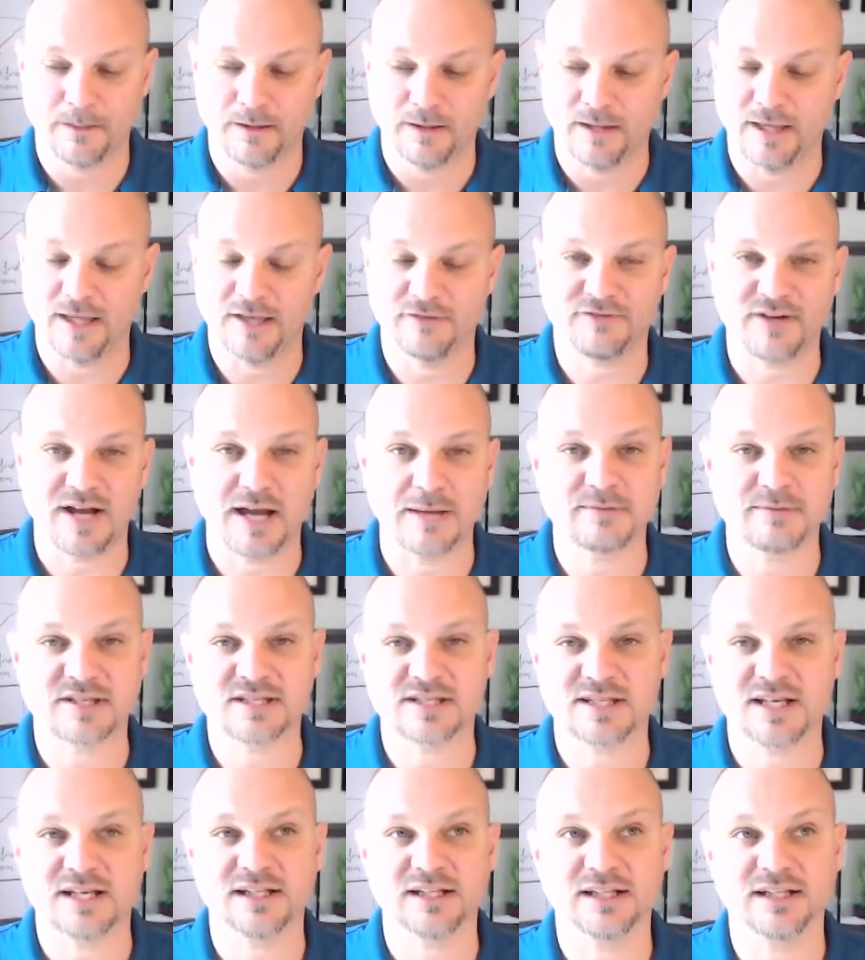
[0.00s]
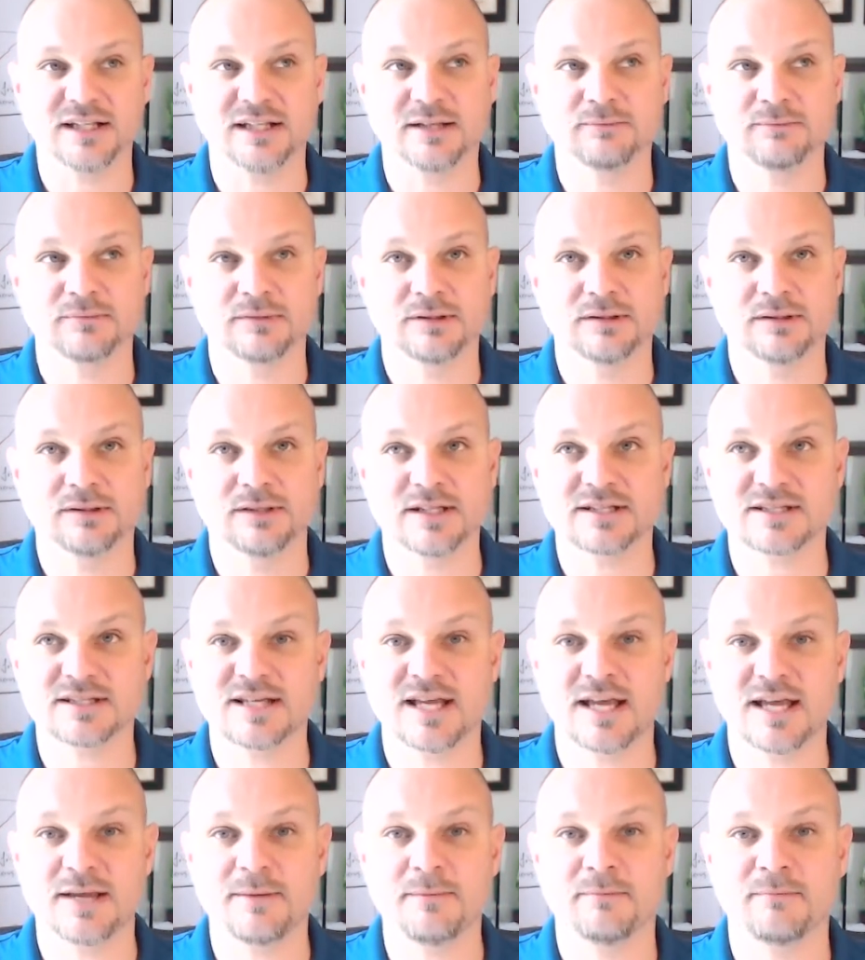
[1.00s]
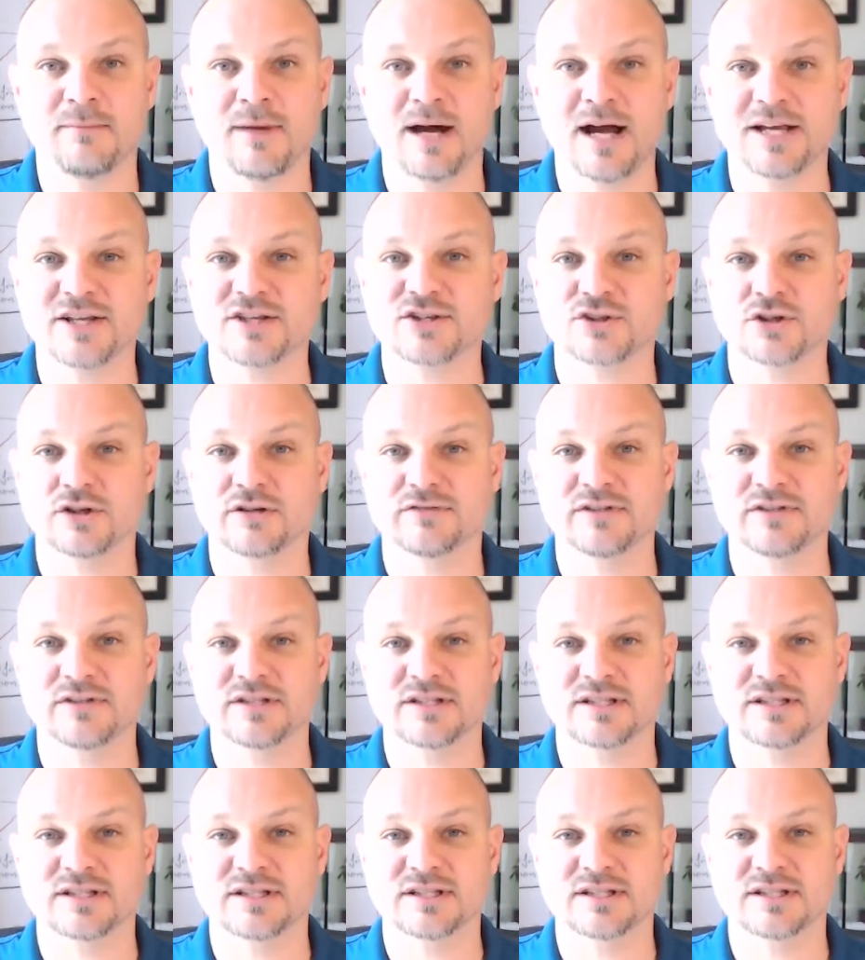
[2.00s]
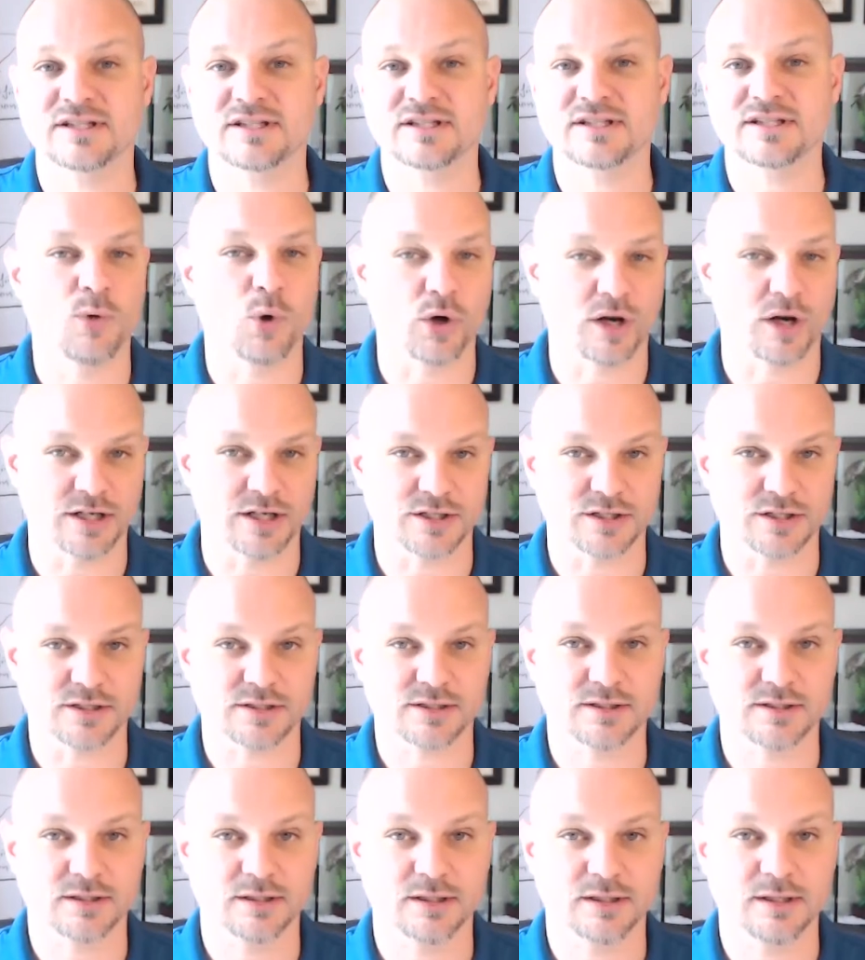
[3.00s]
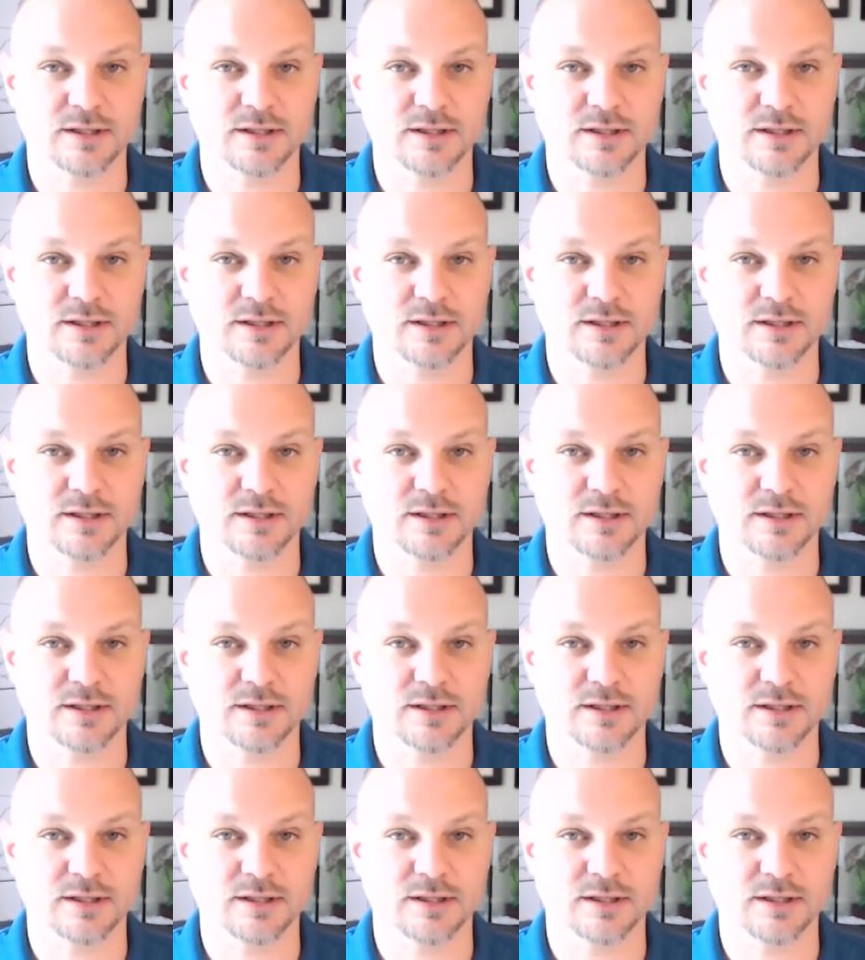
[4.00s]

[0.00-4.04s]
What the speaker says: If I'm selling, let's say my service is mortgages.